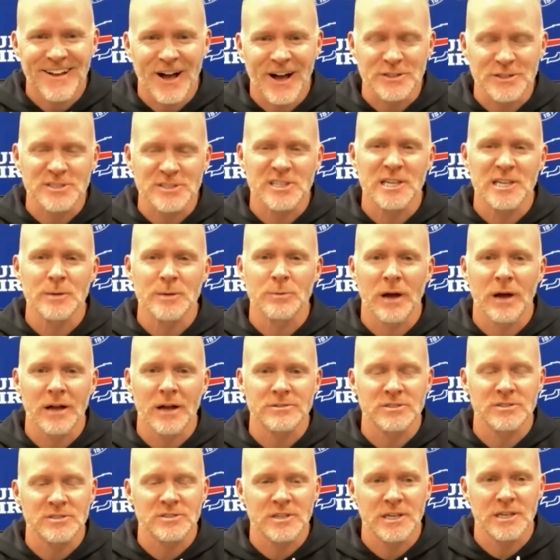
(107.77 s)
I'll just keep, I'll
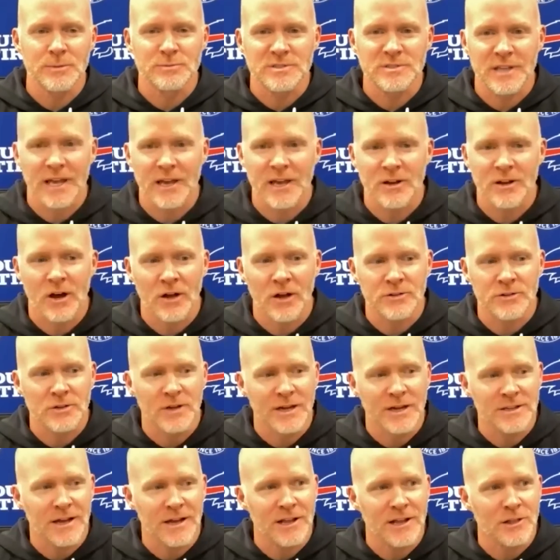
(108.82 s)
just keep staying on.
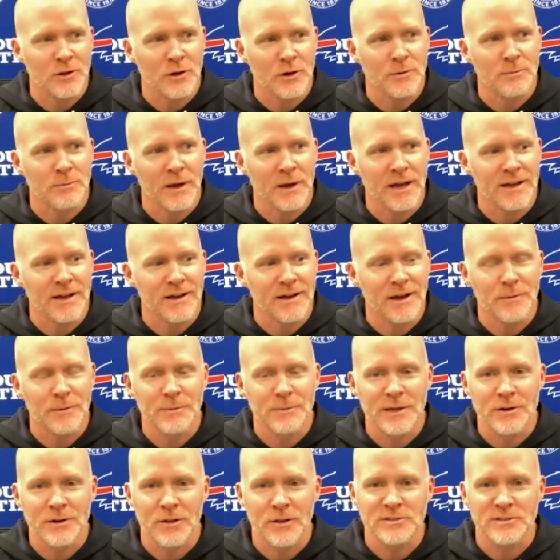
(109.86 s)
I, I learned by uh,
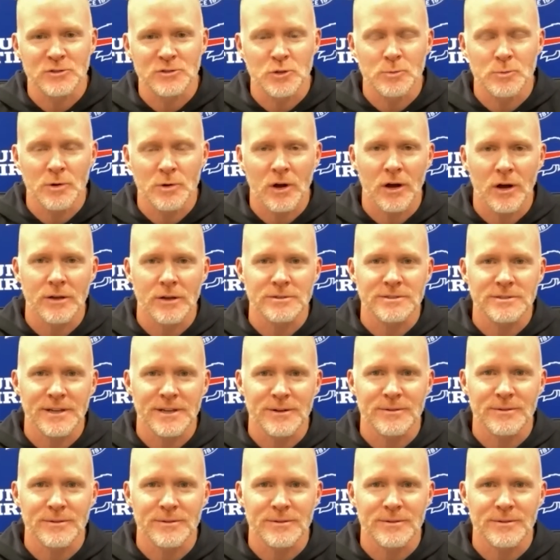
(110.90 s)
being on these Zoom calls.